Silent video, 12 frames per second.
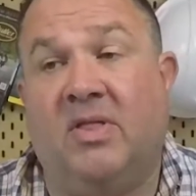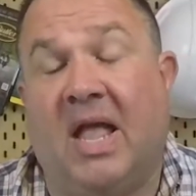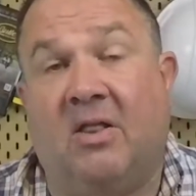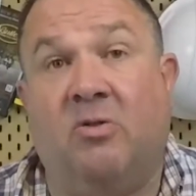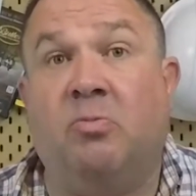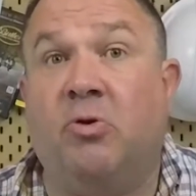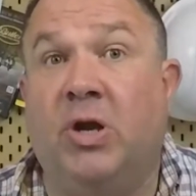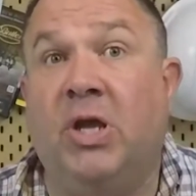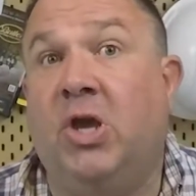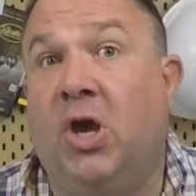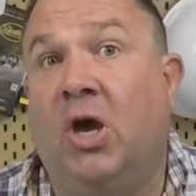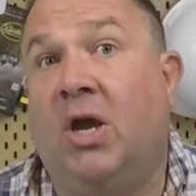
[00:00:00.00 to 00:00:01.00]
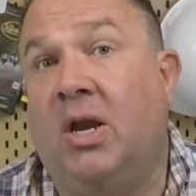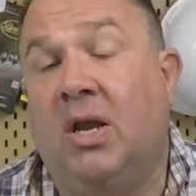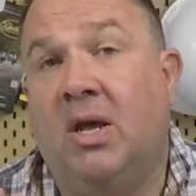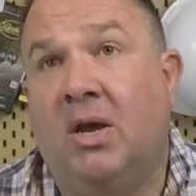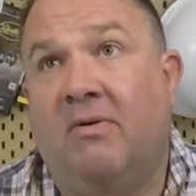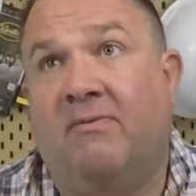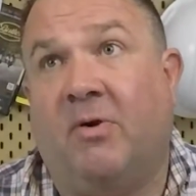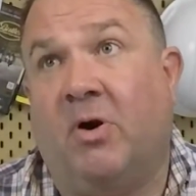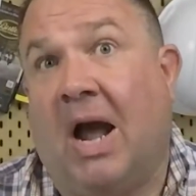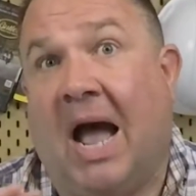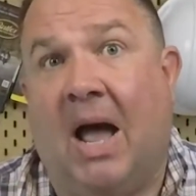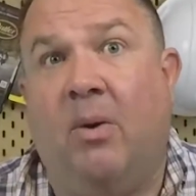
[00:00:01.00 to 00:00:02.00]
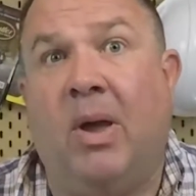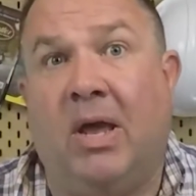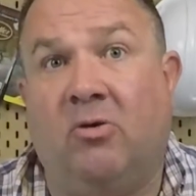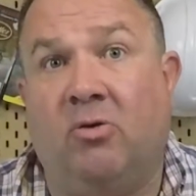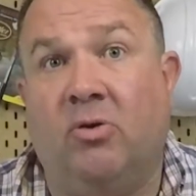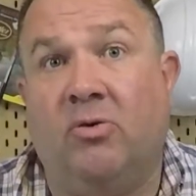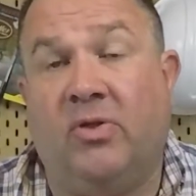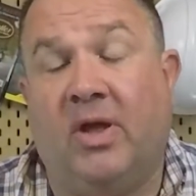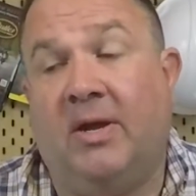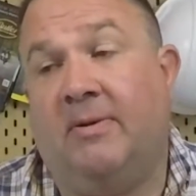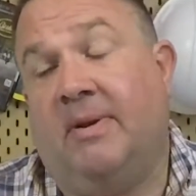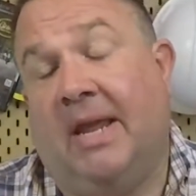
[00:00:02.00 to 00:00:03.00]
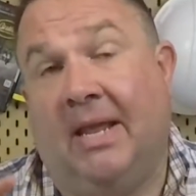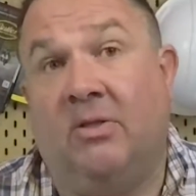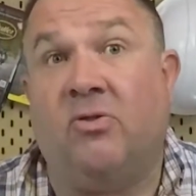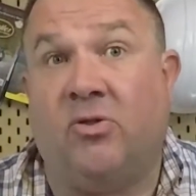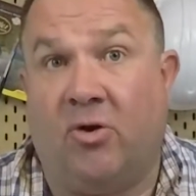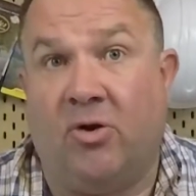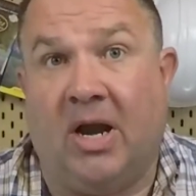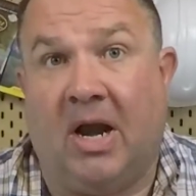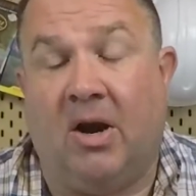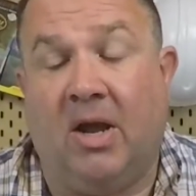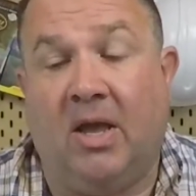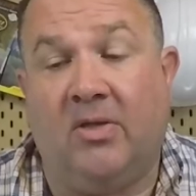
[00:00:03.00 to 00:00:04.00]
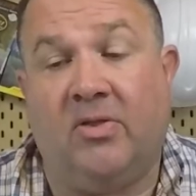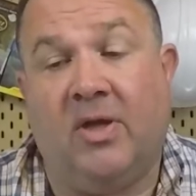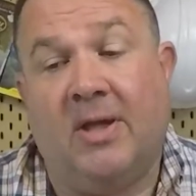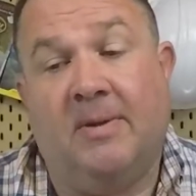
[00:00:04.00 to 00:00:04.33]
that's pretty good for highway cruising in certain areas,